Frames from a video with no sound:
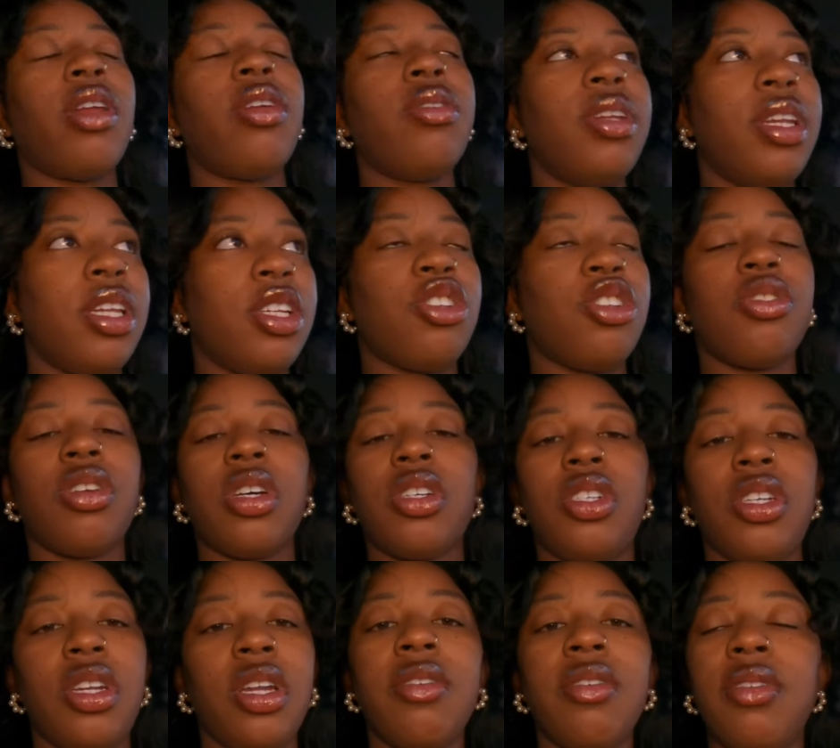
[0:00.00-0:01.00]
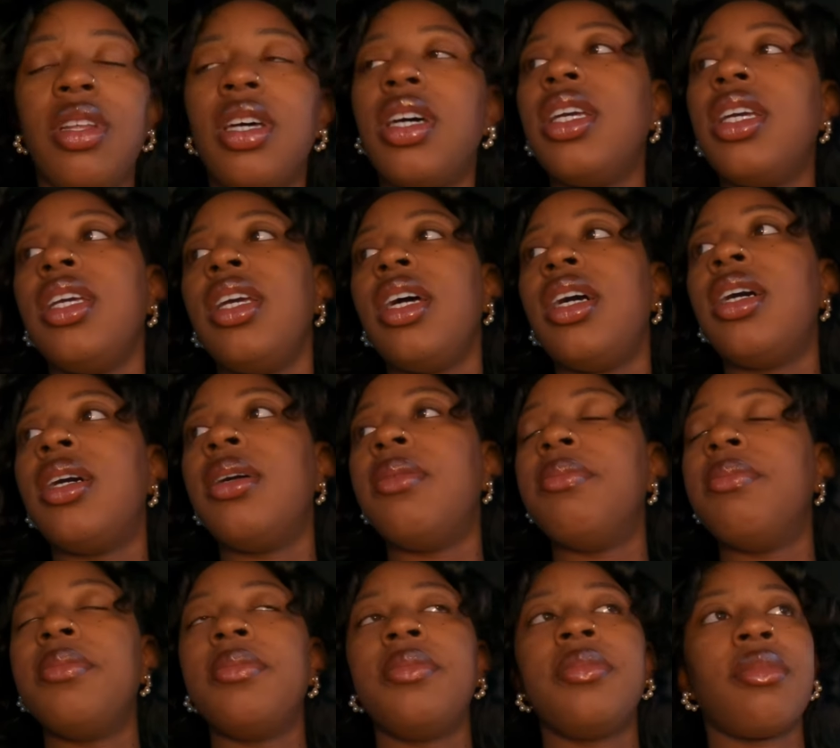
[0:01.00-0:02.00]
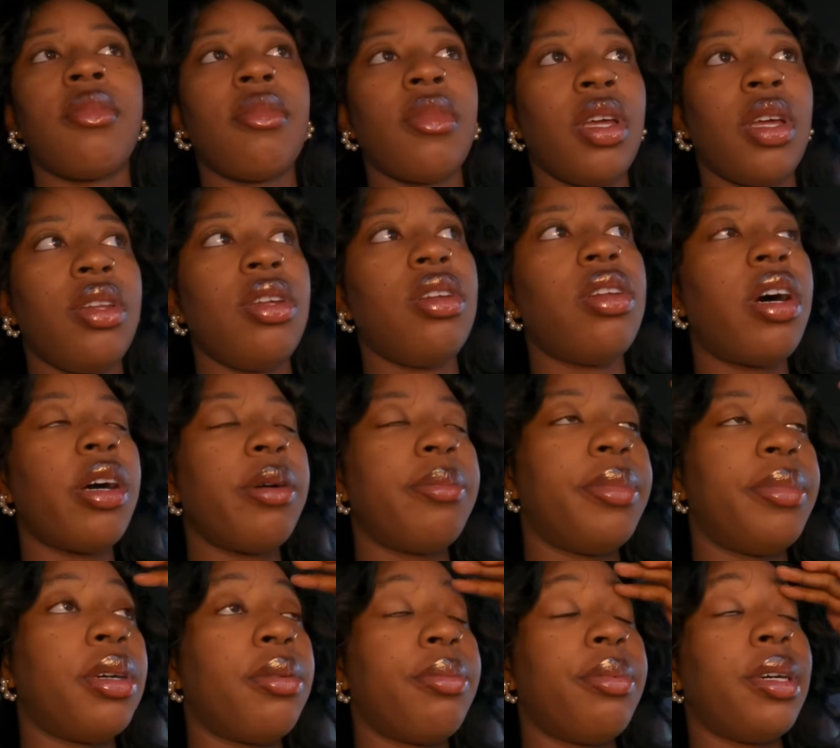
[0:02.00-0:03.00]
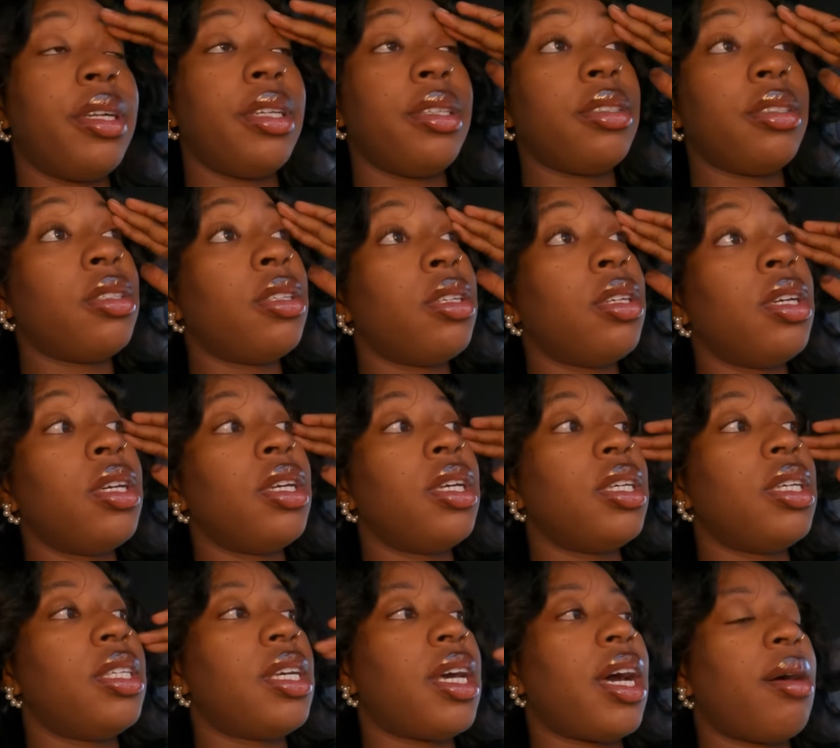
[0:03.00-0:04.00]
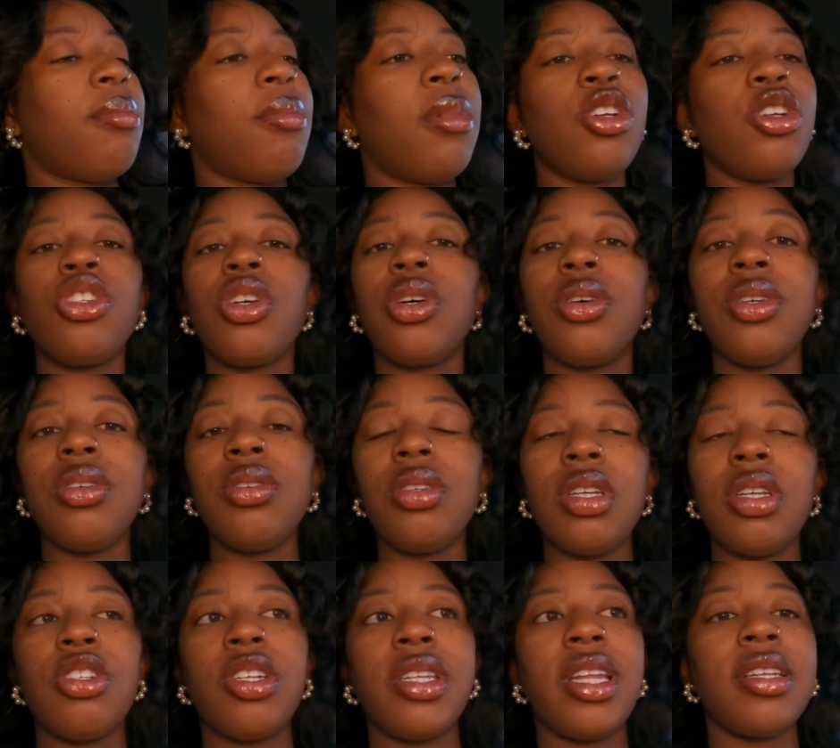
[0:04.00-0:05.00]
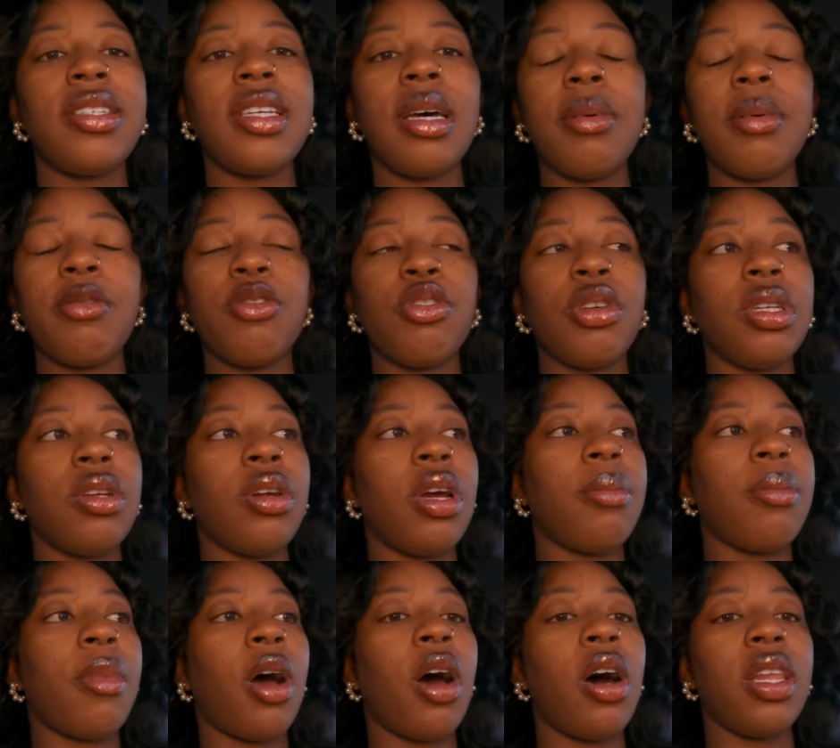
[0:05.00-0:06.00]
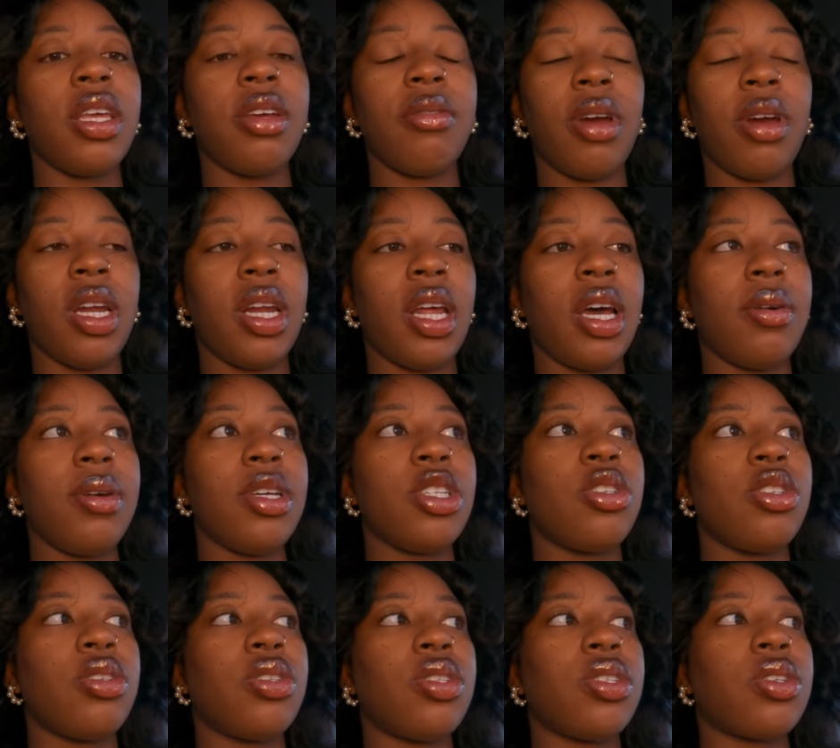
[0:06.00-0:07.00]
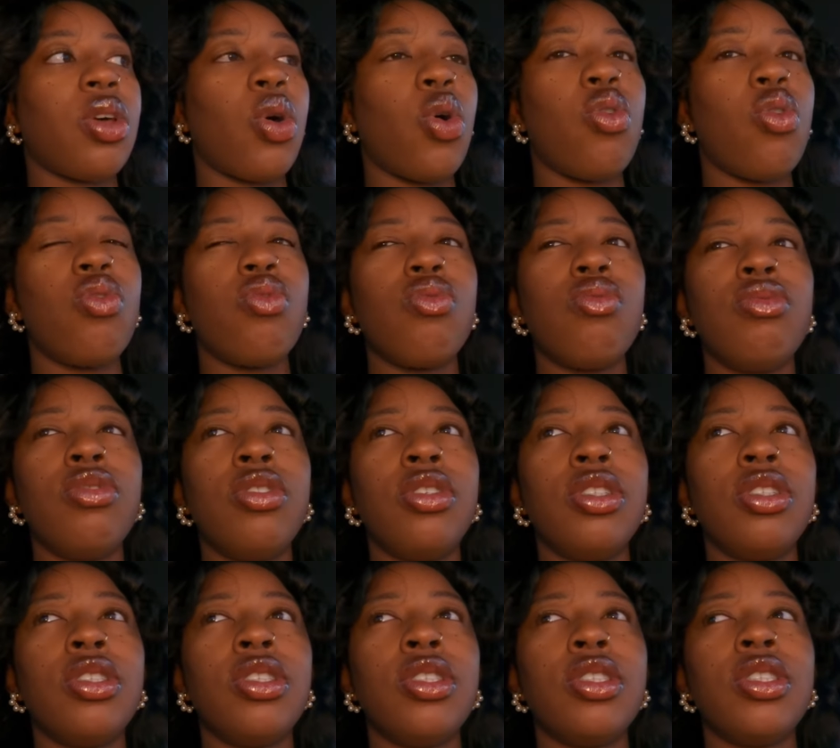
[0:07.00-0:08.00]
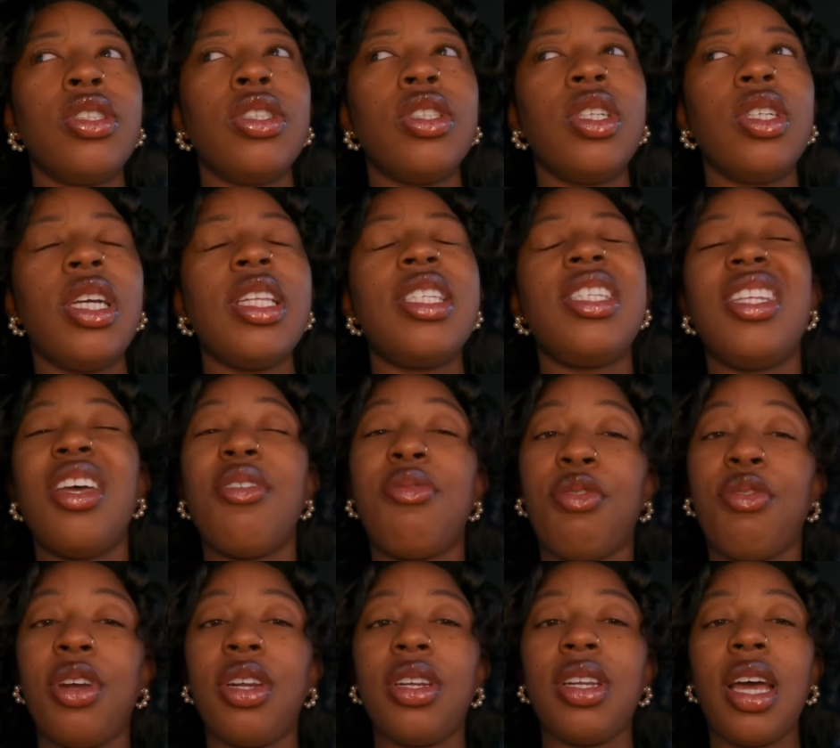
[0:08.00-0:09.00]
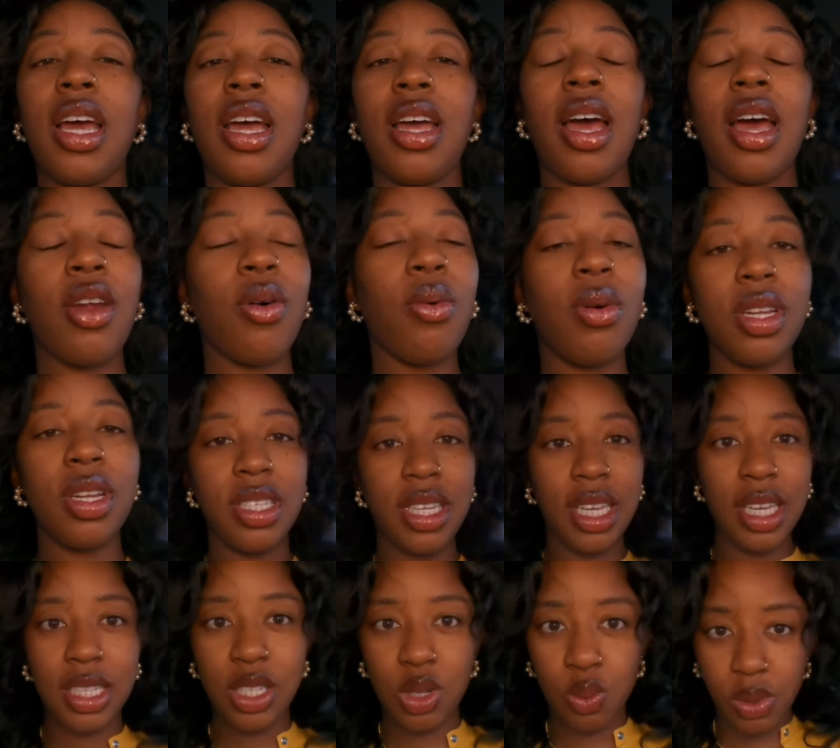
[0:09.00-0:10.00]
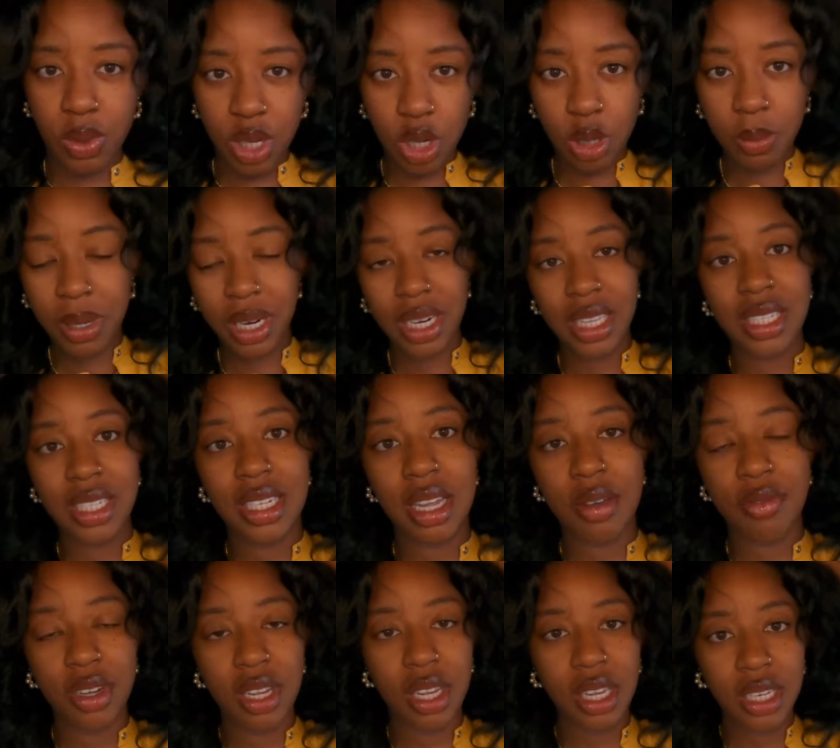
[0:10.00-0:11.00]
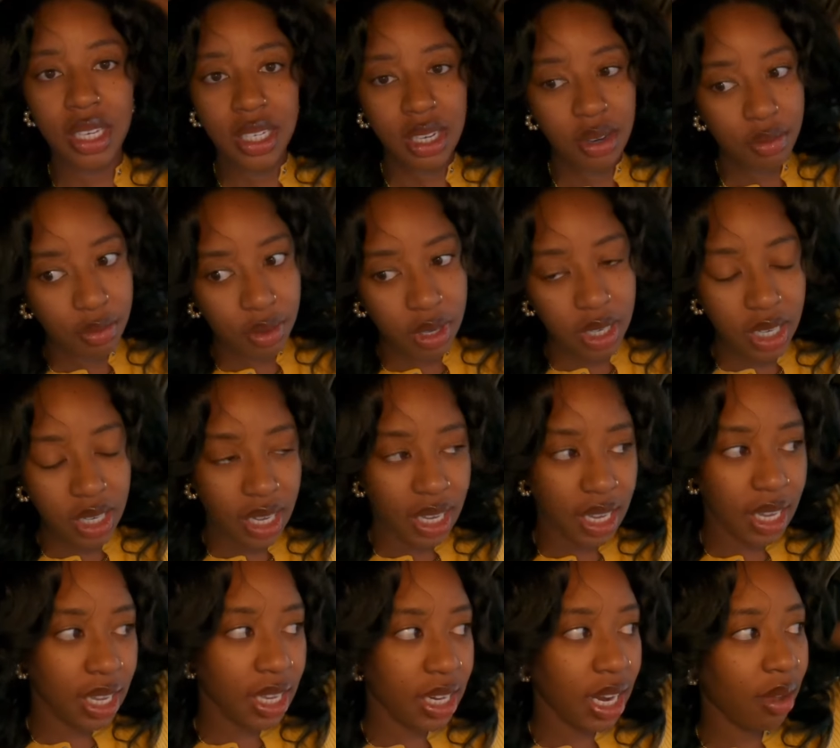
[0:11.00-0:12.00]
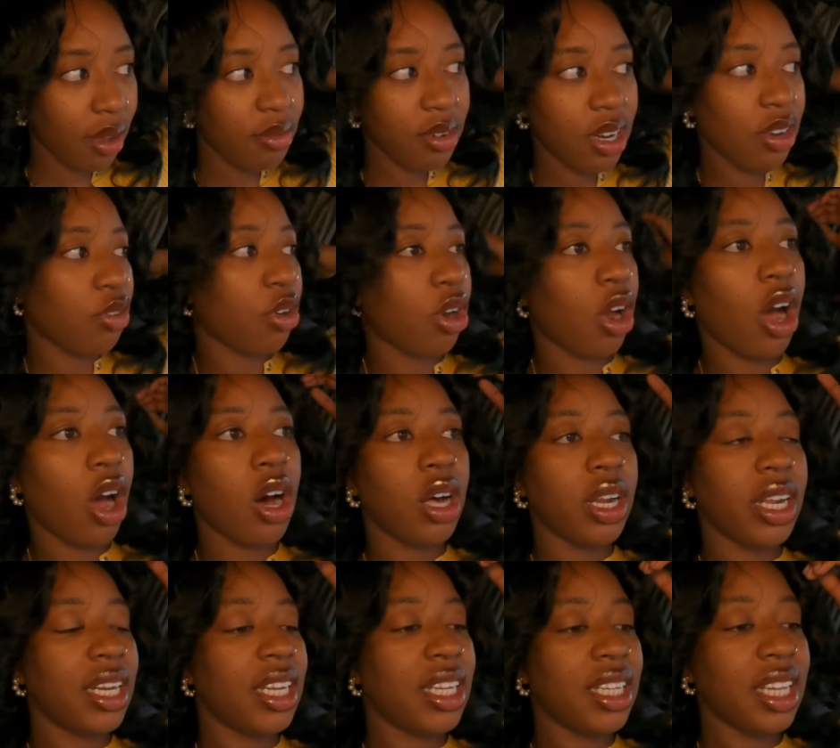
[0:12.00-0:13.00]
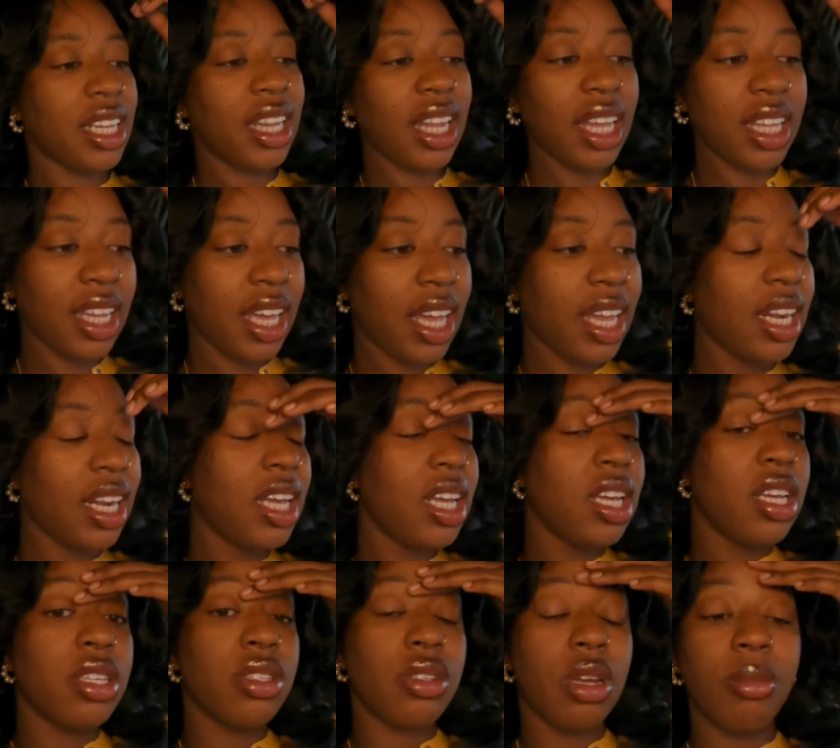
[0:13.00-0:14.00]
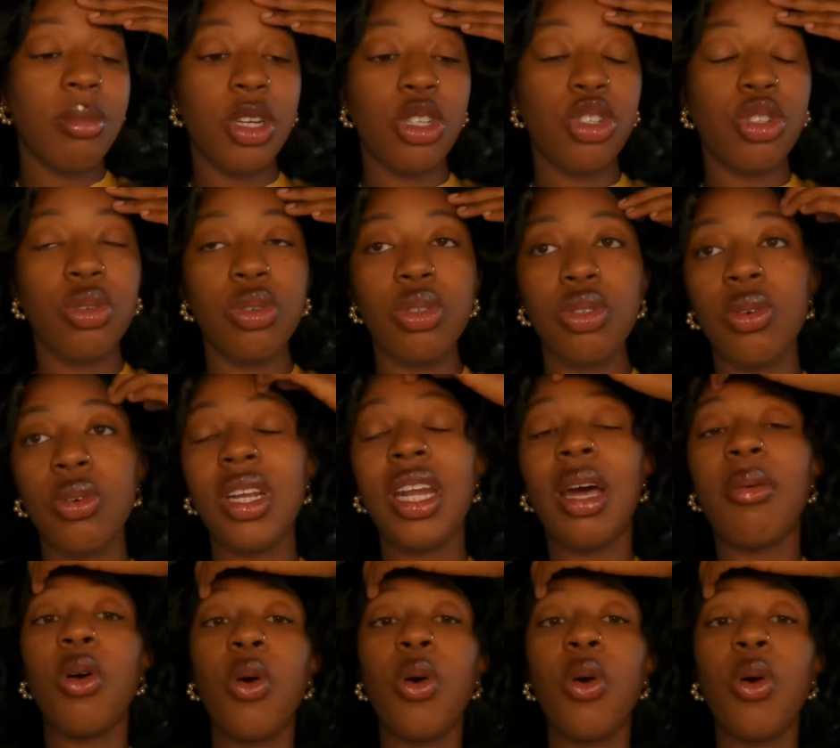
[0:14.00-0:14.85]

follow the instruction of the logbook. But yeah, I'm gonna show you the type of trailer I'm hauling right now. It's different. I don't want to say it's weird, but it's definitely different, and I've never hauled anything like that. So I'm going to show you, and